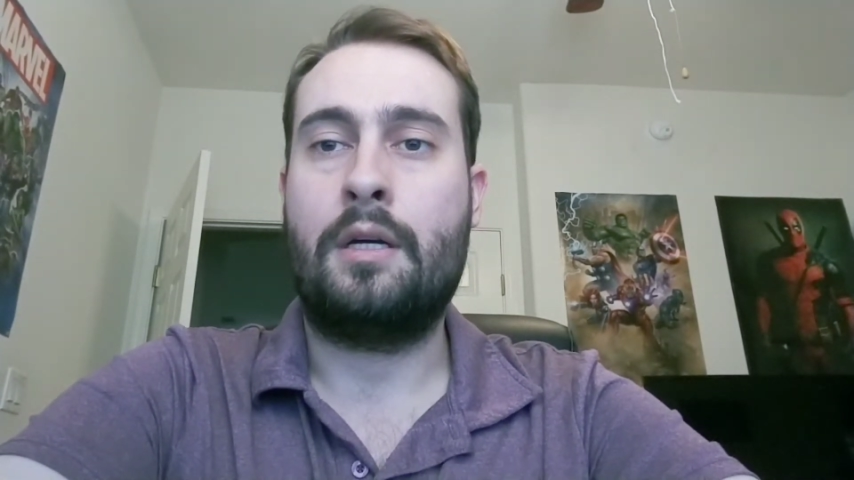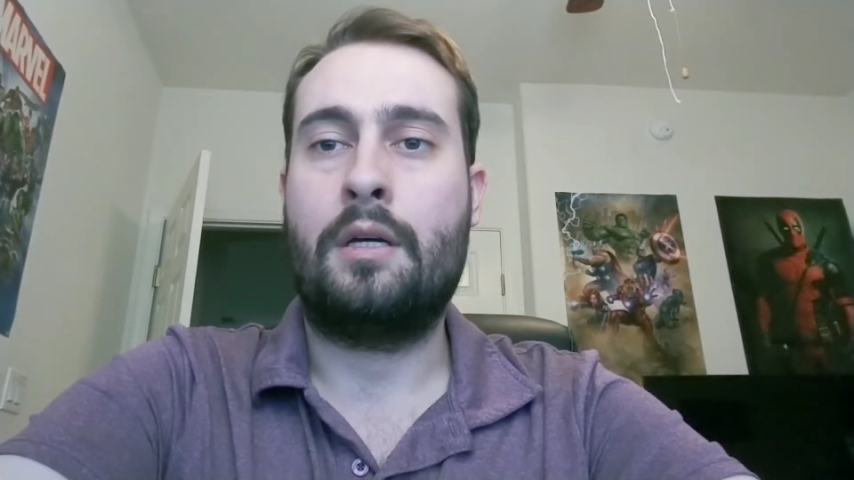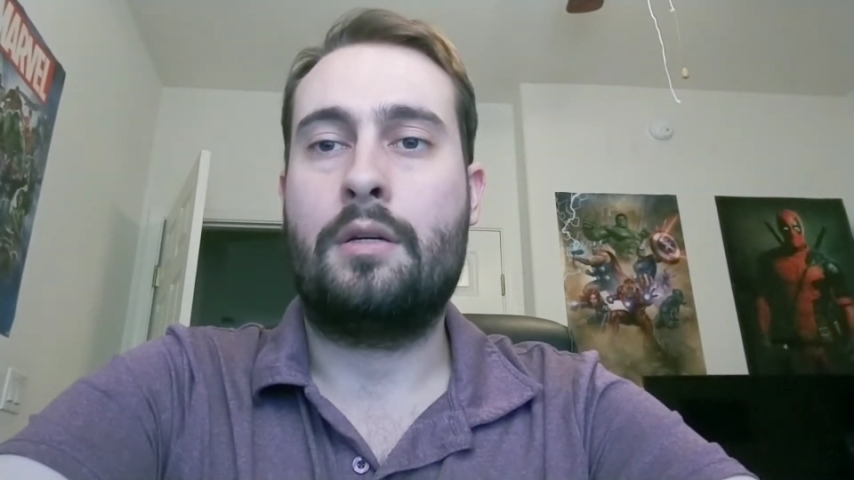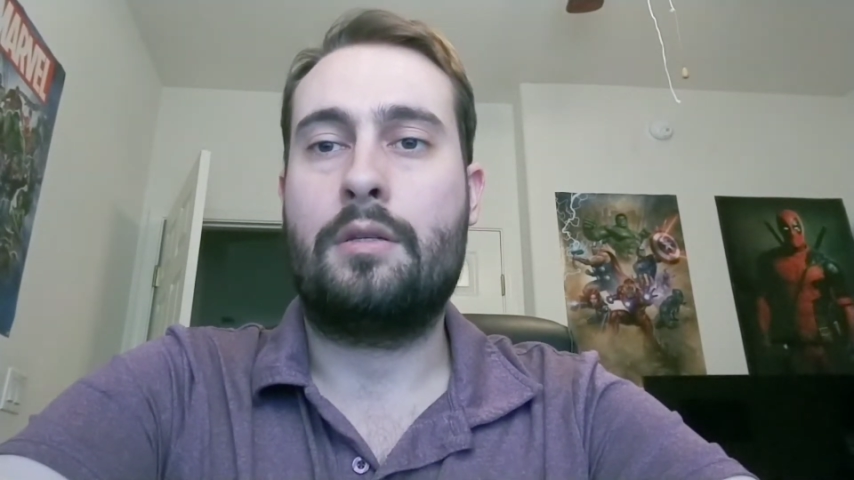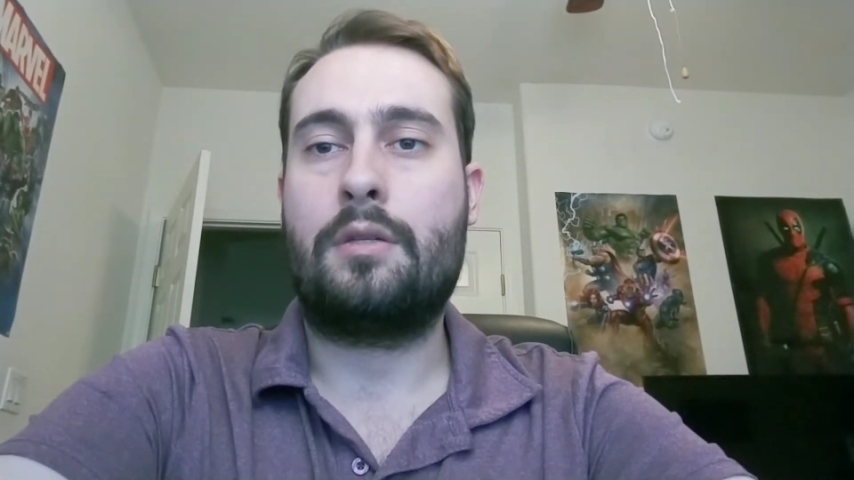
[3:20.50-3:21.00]

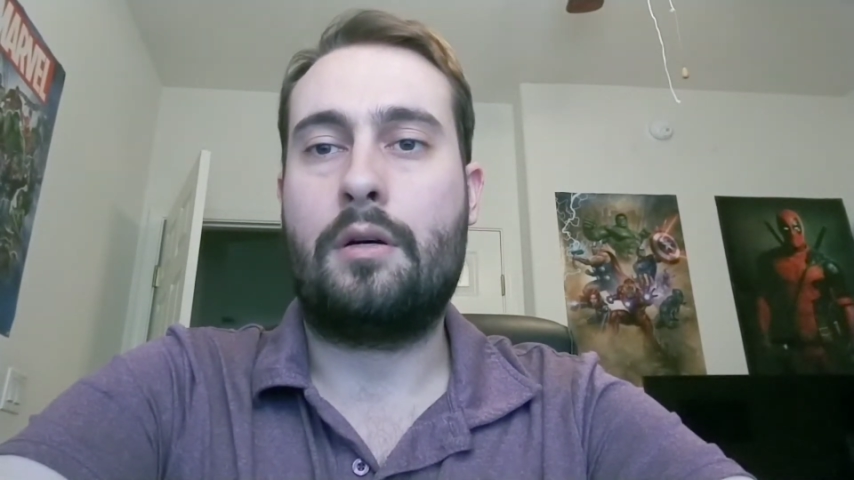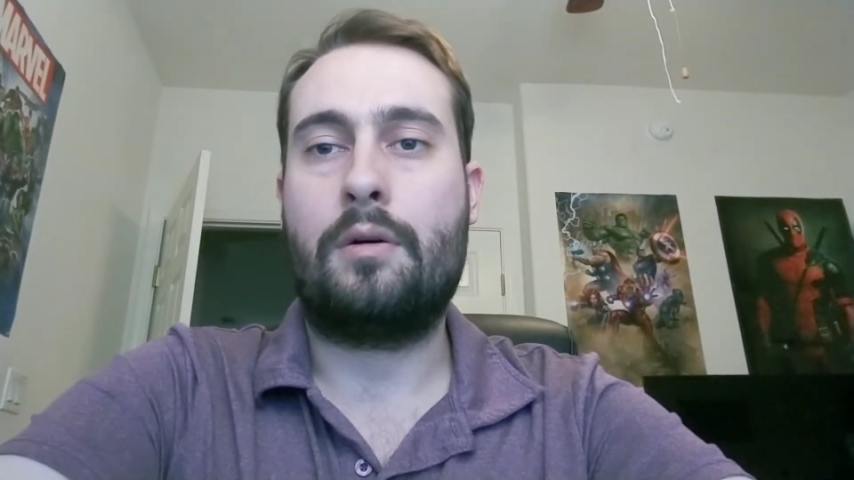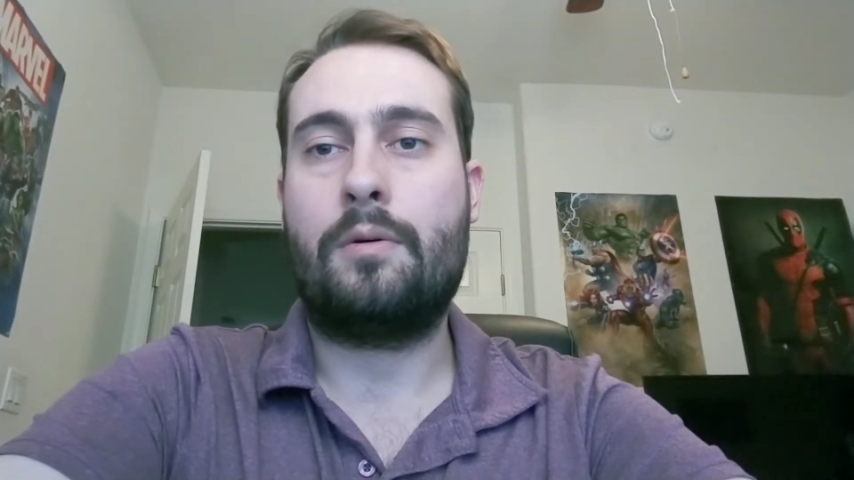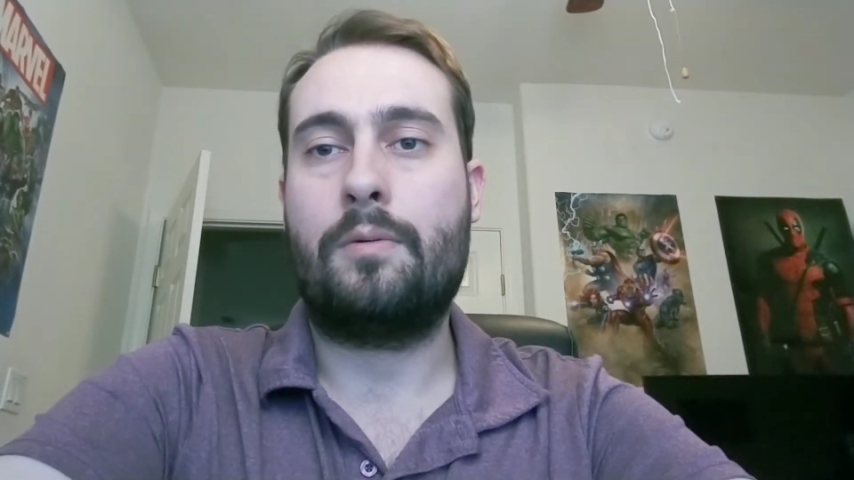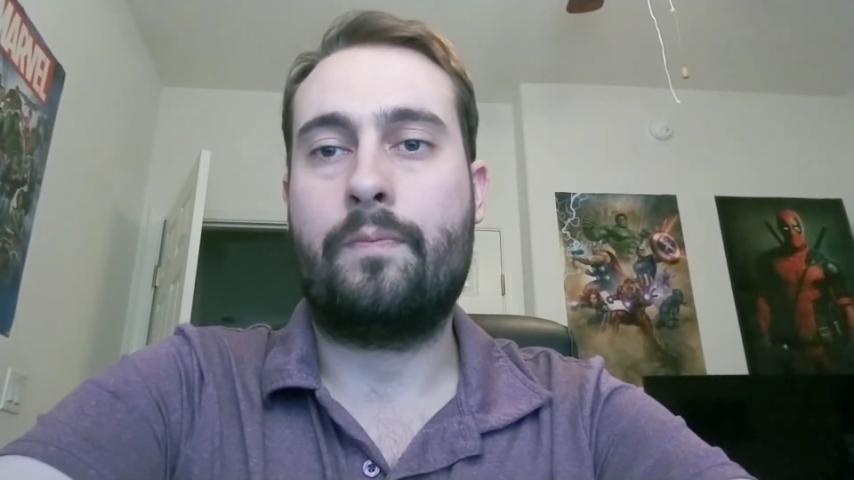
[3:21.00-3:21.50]

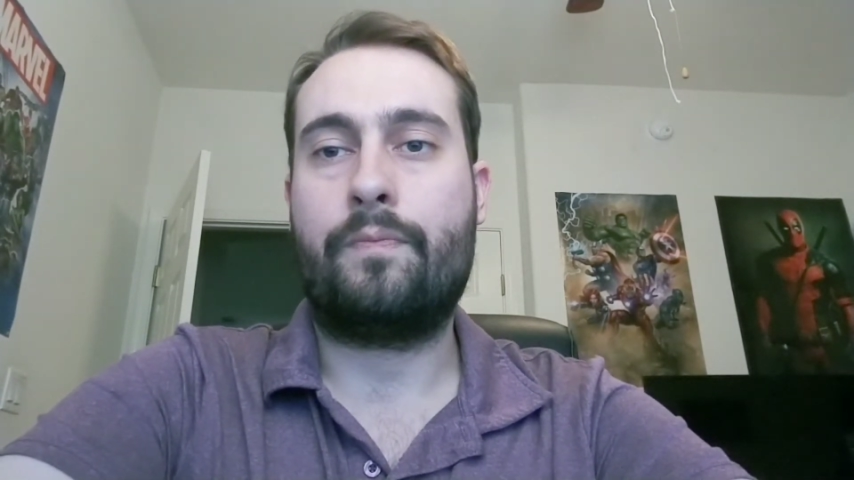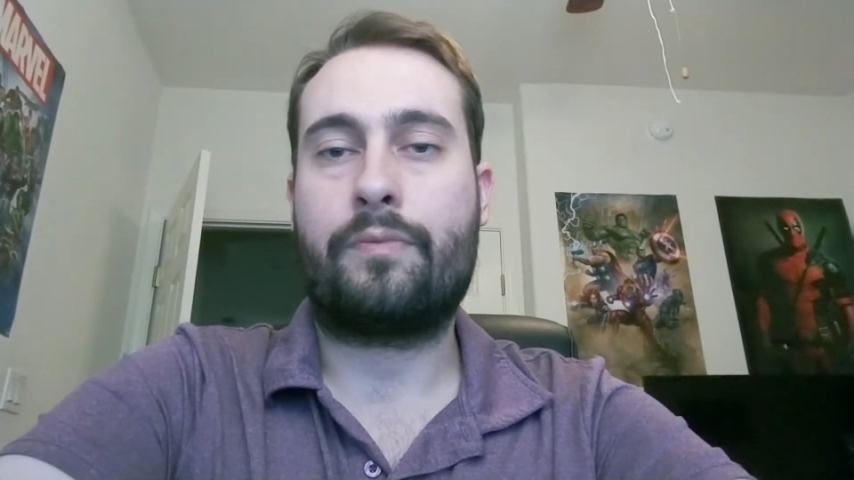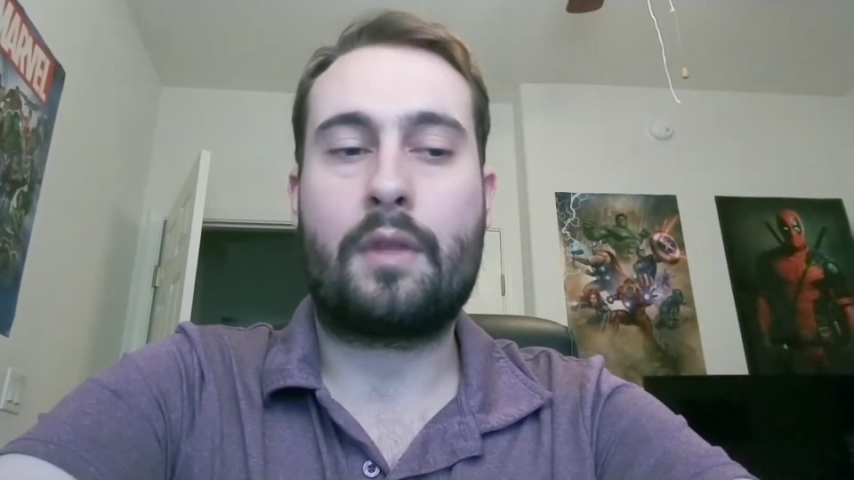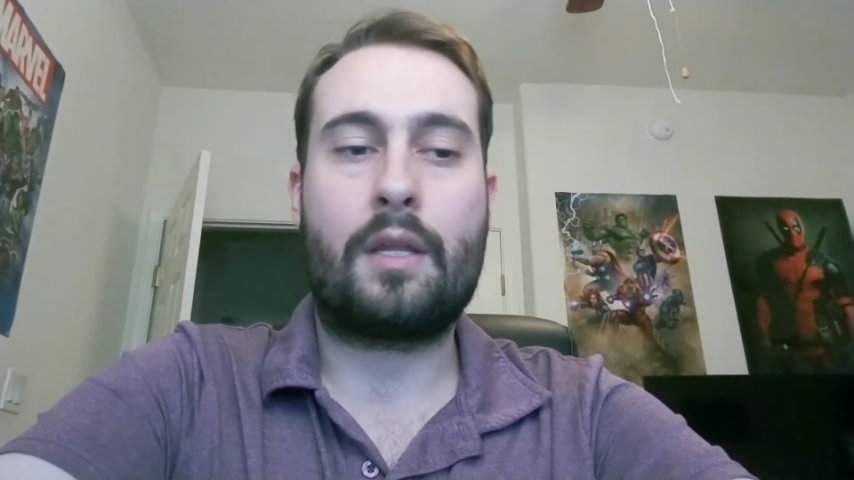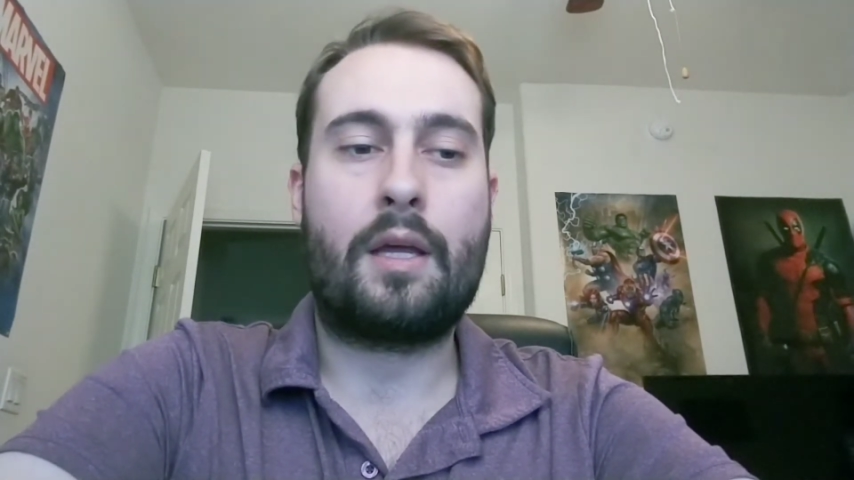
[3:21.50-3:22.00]
So
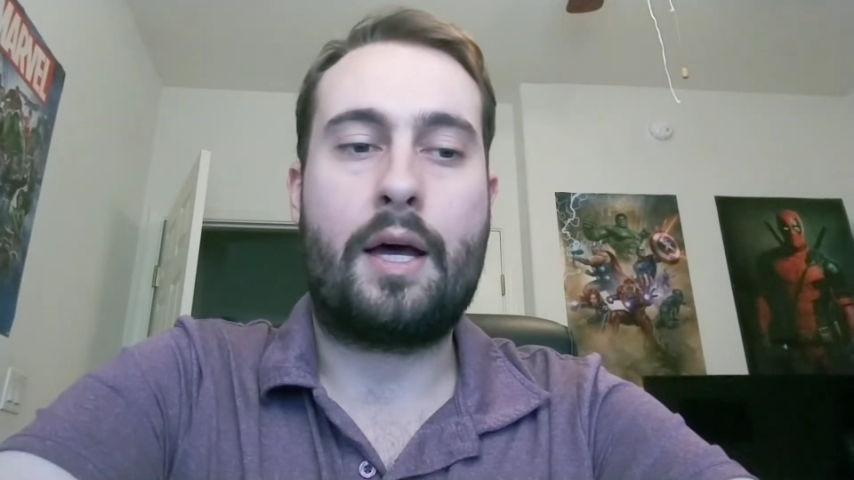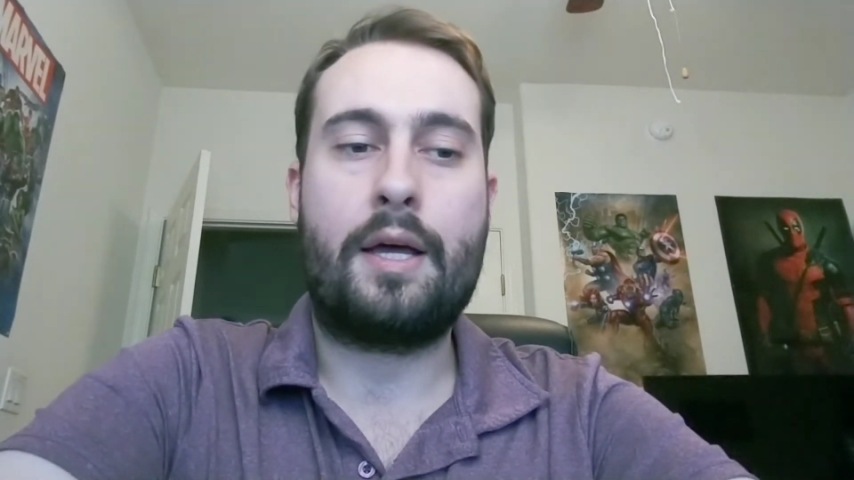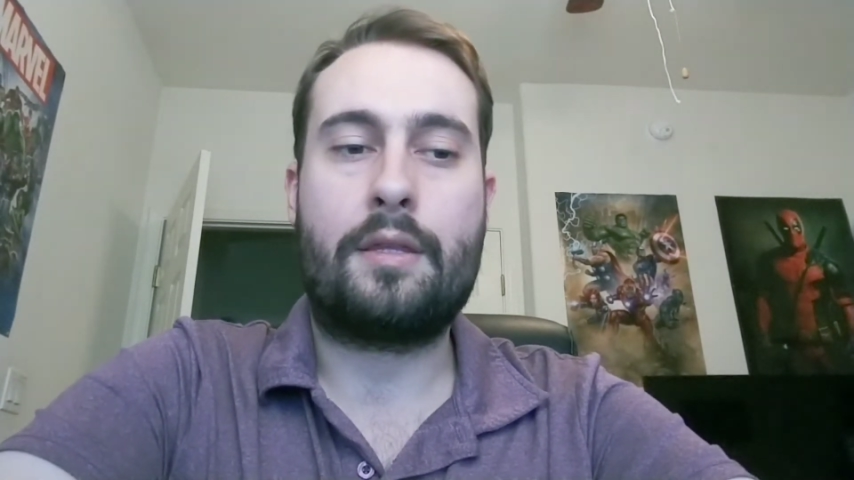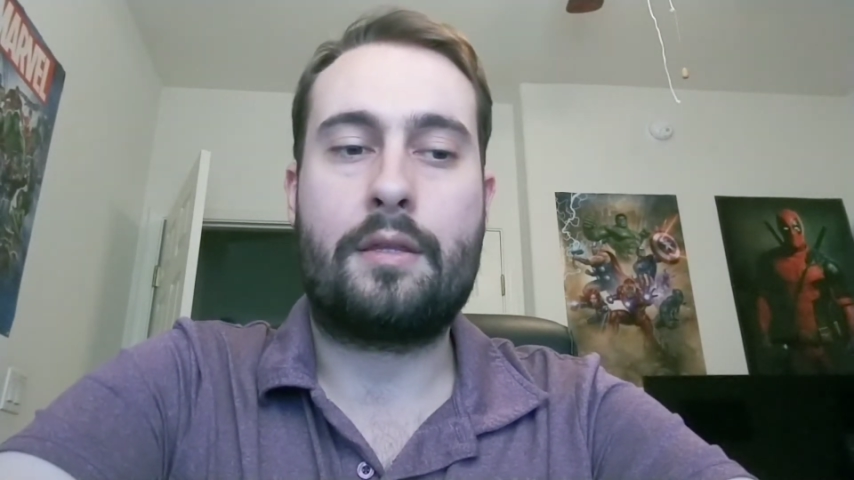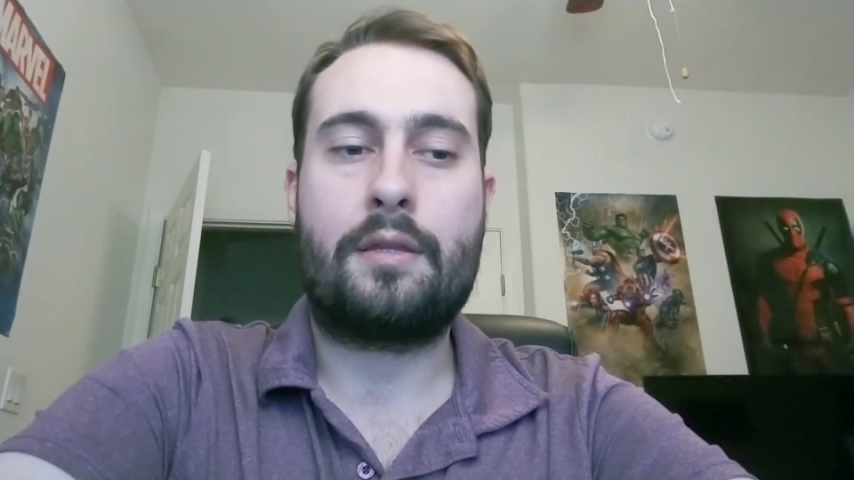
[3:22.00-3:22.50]
I